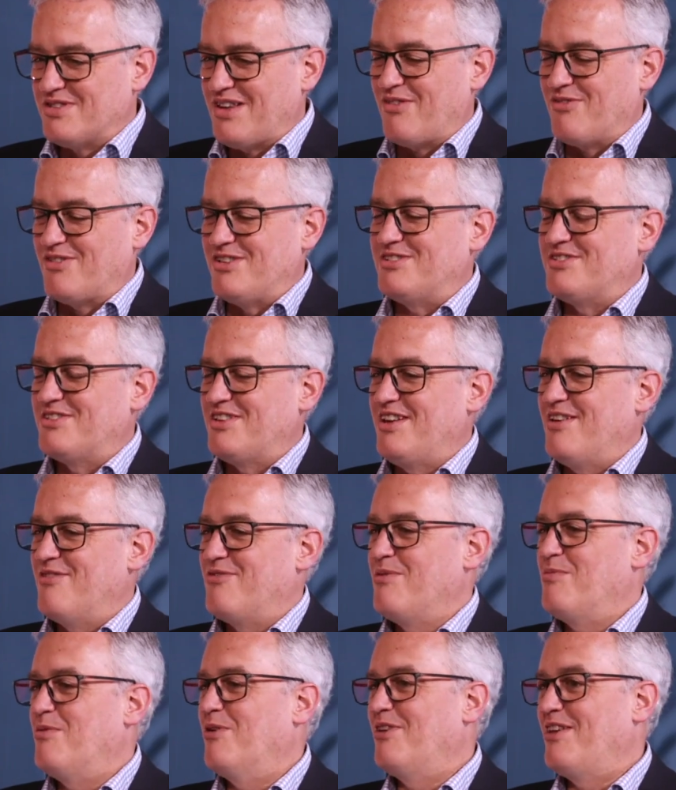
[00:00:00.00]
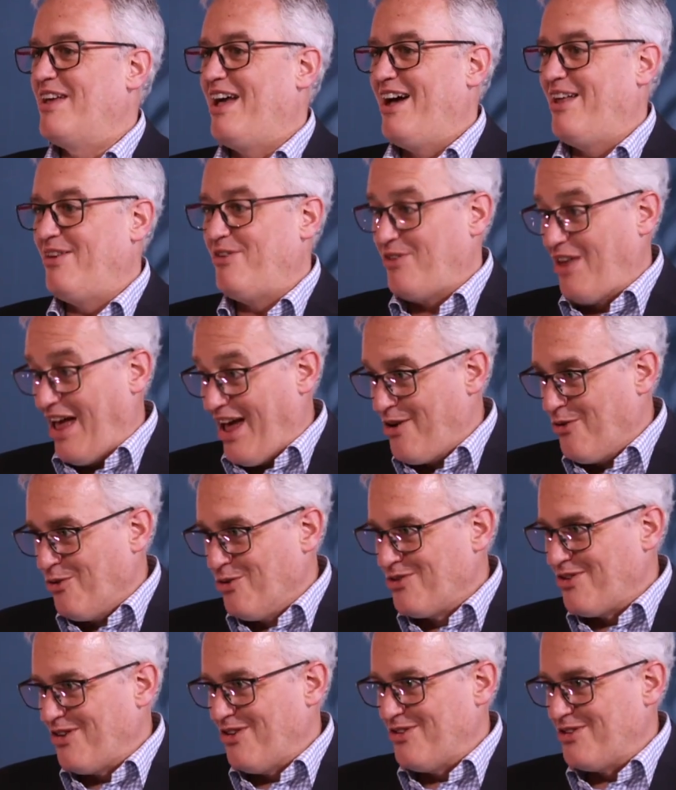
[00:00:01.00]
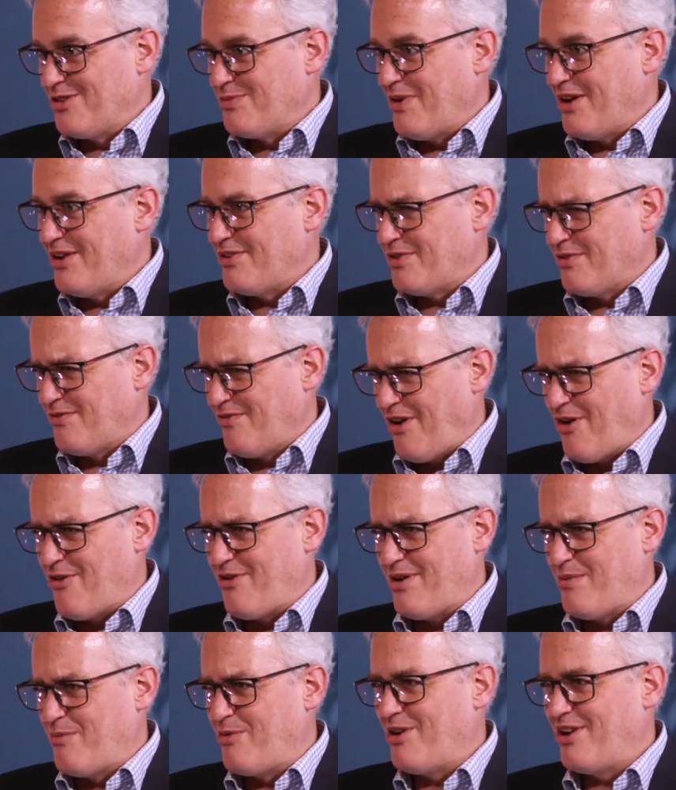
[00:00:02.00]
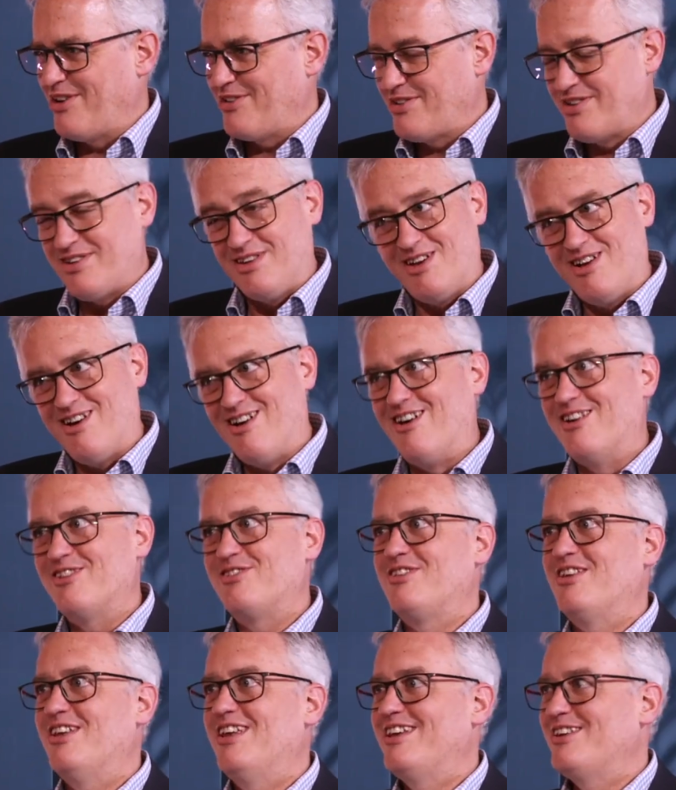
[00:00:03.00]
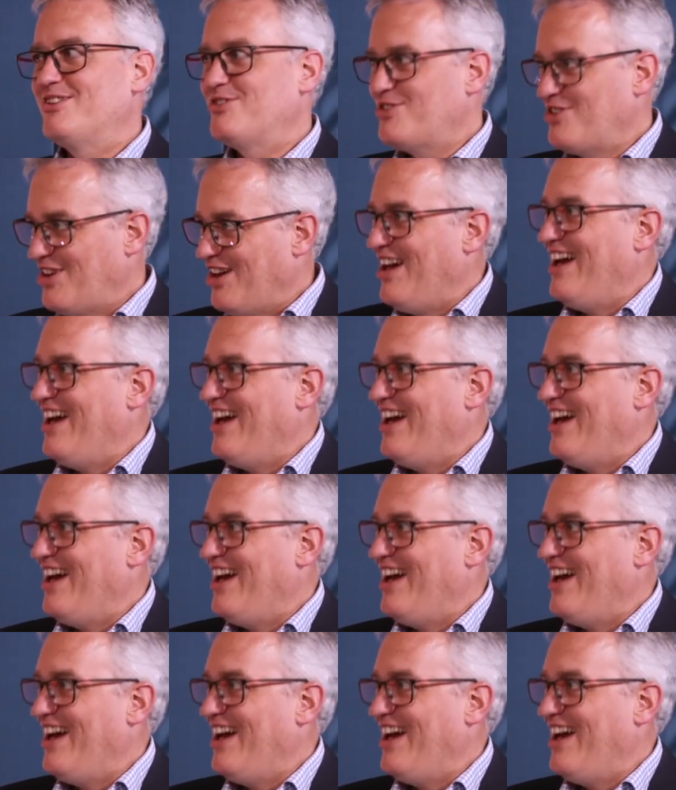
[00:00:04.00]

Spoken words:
lovely to see everybody and also the space. I was very impressed. High ceilings